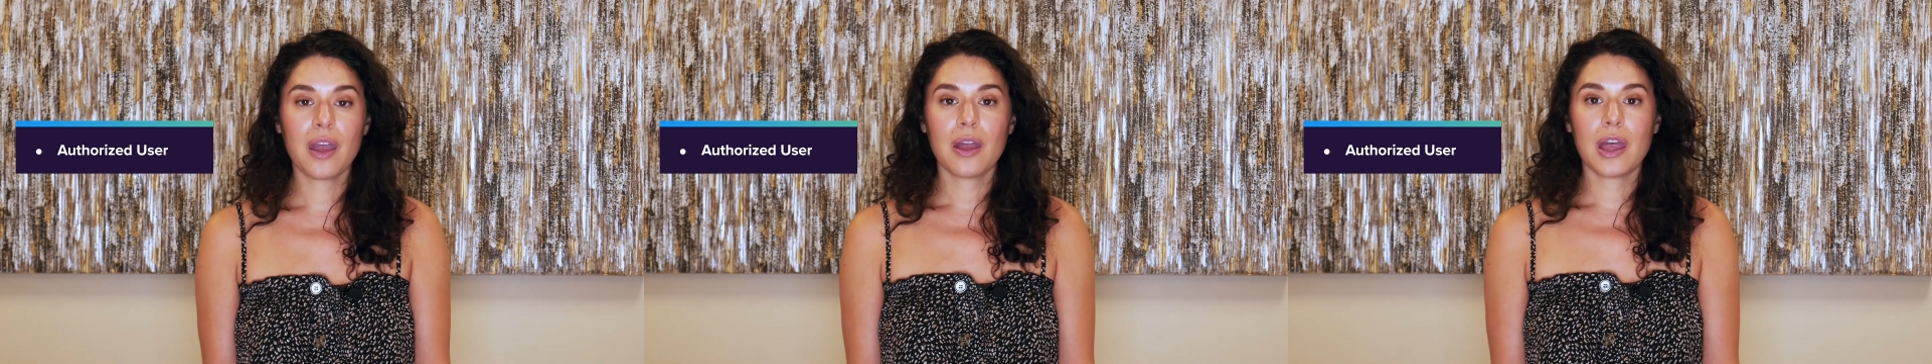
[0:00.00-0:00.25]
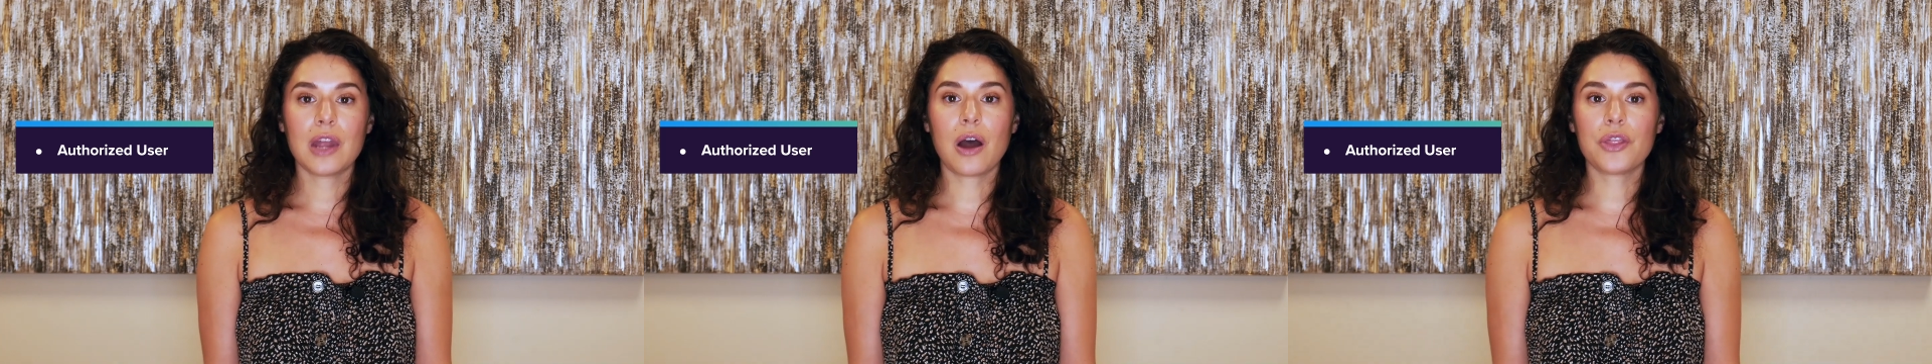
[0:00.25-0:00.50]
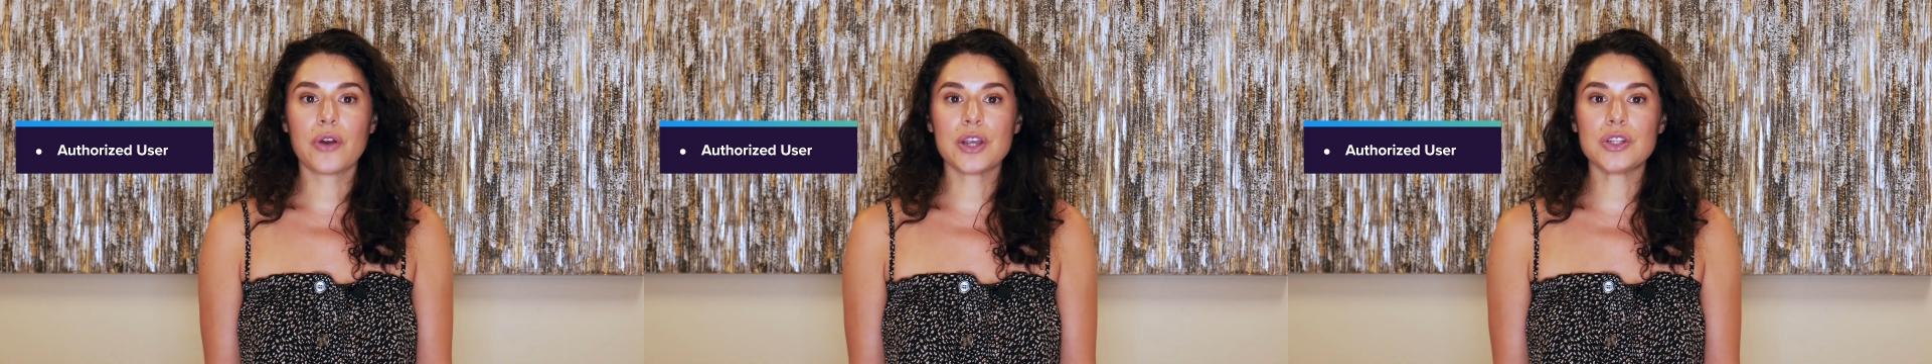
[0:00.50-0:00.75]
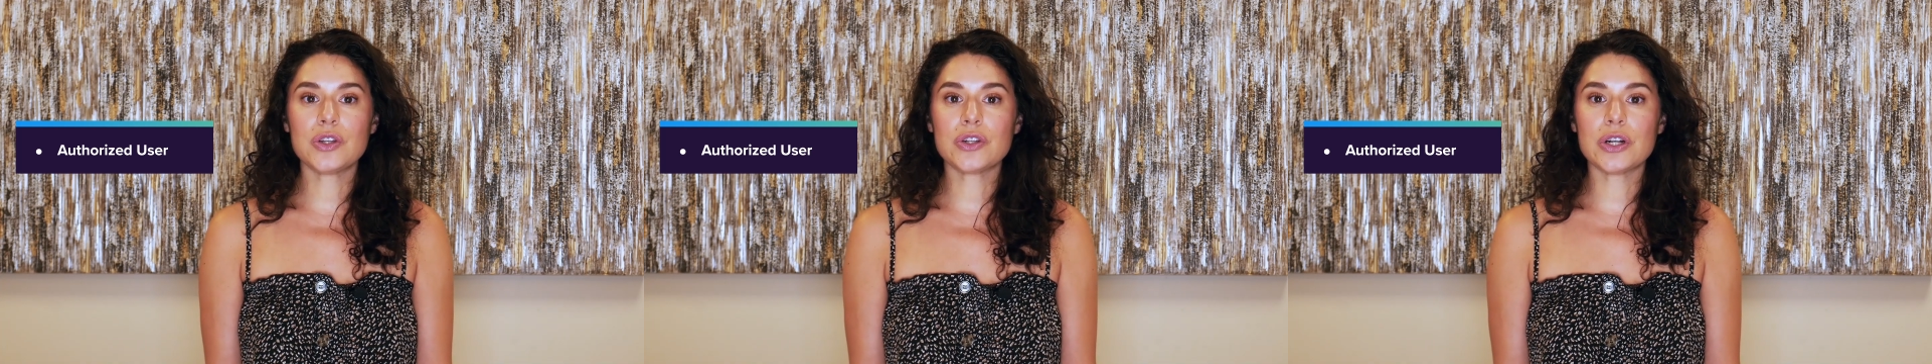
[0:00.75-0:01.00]
An
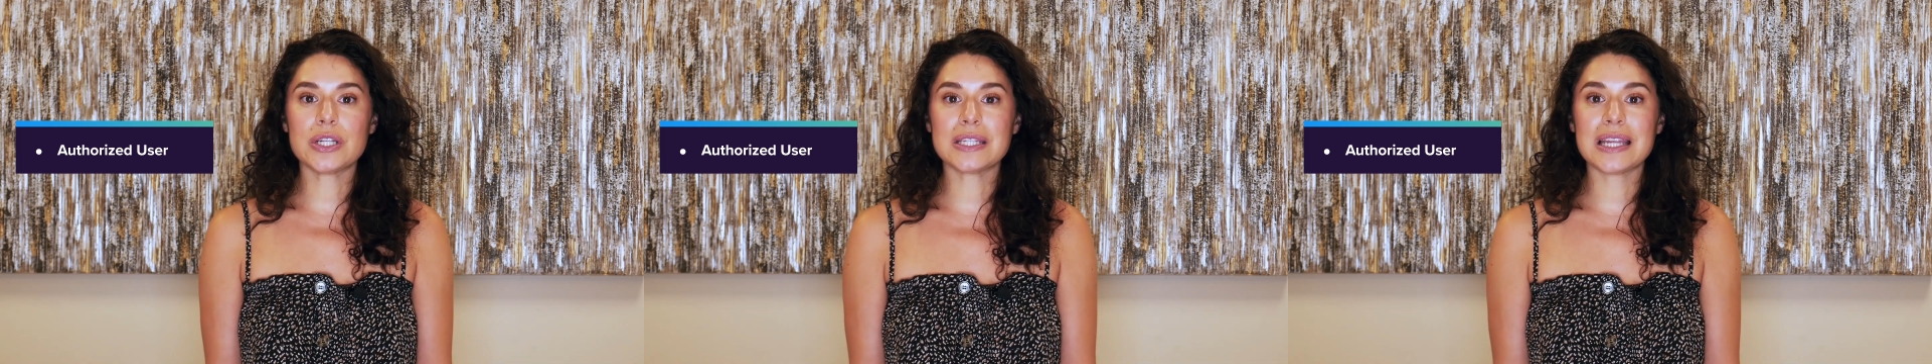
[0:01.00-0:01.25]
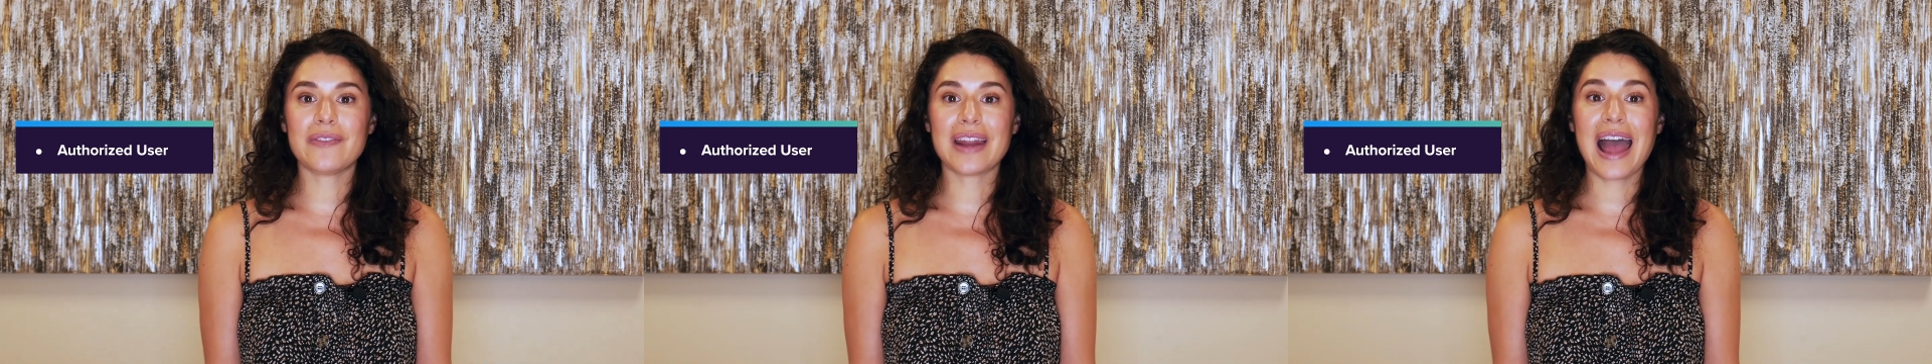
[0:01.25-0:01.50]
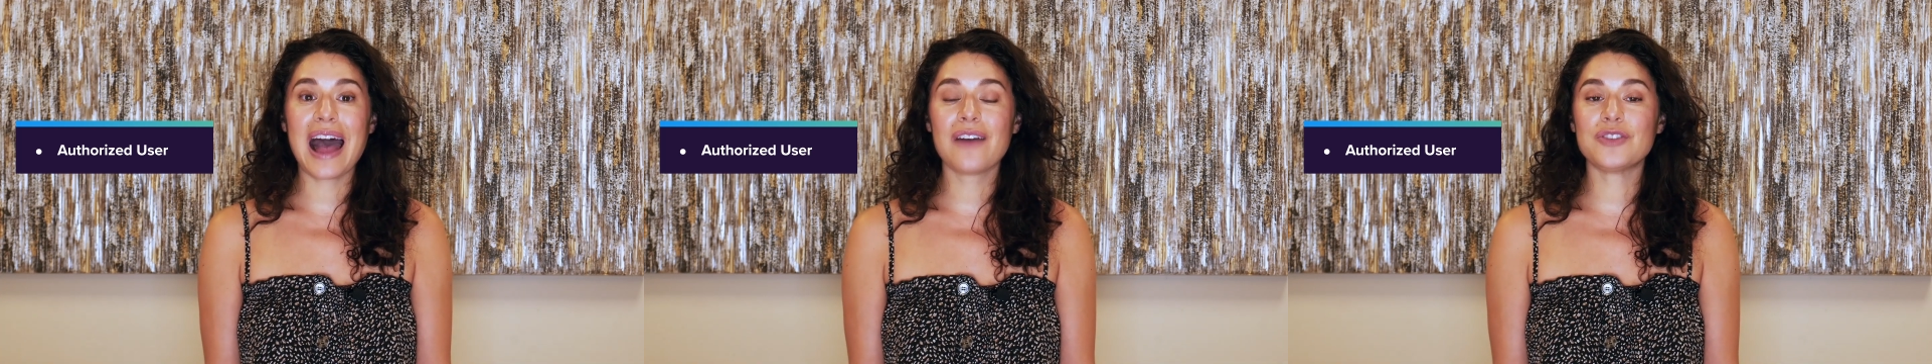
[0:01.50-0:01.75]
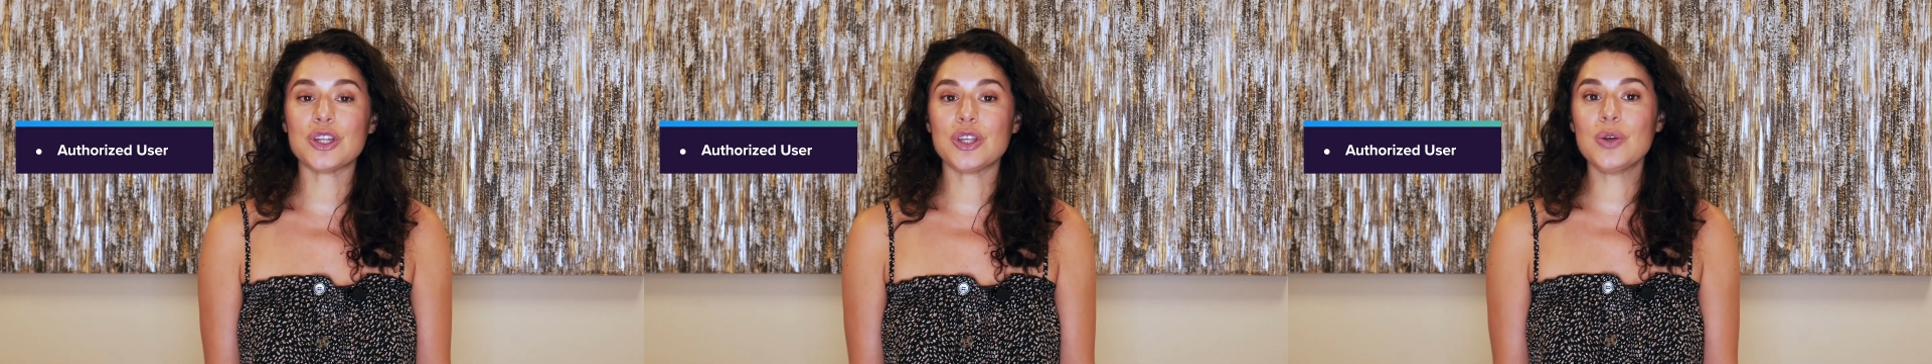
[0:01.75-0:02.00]
authorized user doesn't even have
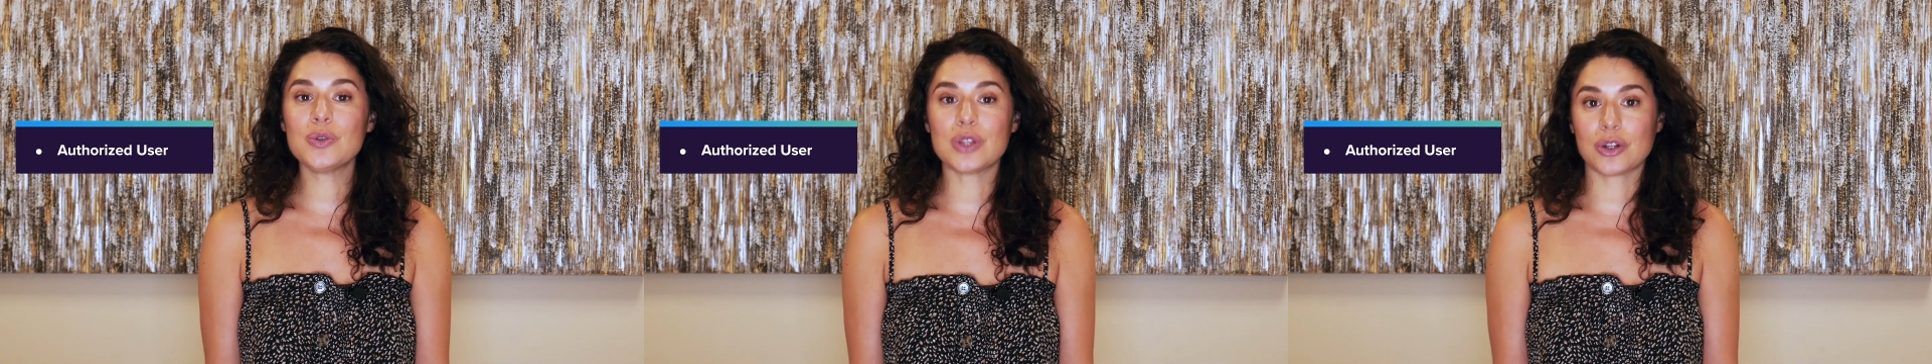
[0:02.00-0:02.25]
to use